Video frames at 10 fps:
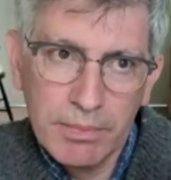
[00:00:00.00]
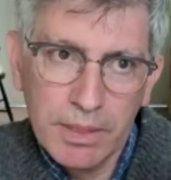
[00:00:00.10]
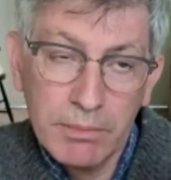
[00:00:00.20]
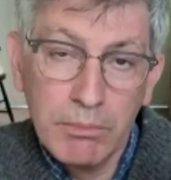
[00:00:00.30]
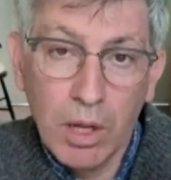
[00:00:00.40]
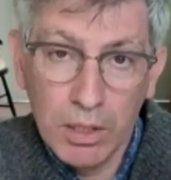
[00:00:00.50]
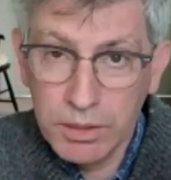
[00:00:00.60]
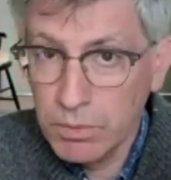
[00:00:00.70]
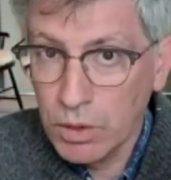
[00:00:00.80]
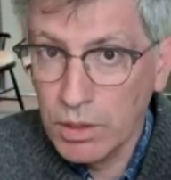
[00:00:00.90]
in
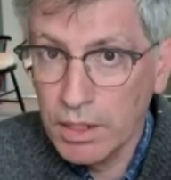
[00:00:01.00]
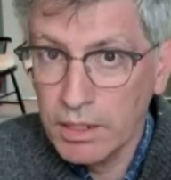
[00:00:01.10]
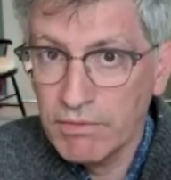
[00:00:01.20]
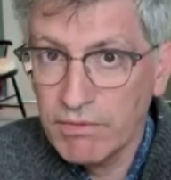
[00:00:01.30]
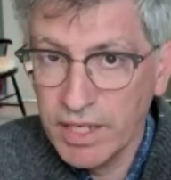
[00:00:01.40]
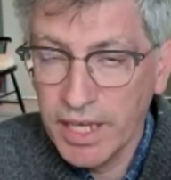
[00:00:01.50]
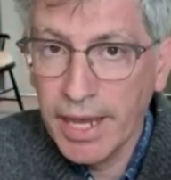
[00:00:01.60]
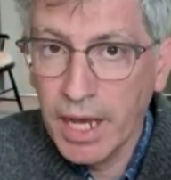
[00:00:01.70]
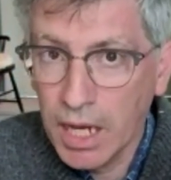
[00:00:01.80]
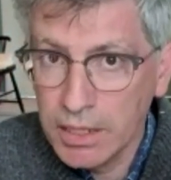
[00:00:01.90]
Baltimore at a
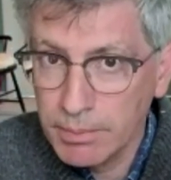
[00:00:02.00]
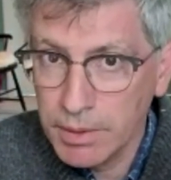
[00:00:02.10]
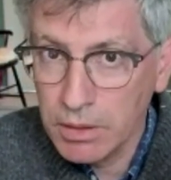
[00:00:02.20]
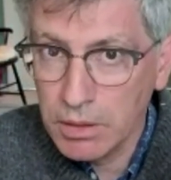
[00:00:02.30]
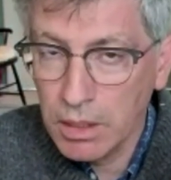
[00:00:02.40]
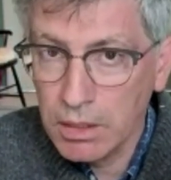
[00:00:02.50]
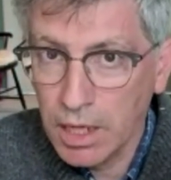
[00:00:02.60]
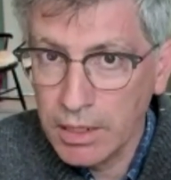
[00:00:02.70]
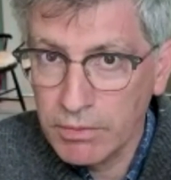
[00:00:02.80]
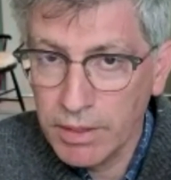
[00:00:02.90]
VA hospital called
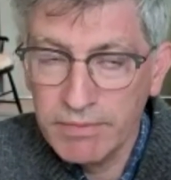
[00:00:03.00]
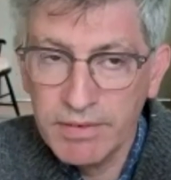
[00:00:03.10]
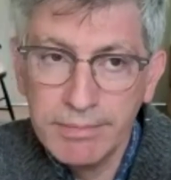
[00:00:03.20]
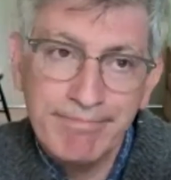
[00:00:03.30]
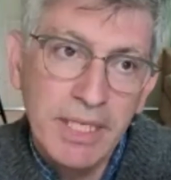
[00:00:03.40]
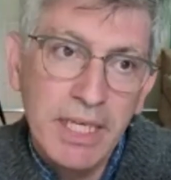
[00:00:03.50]
Loch Raven.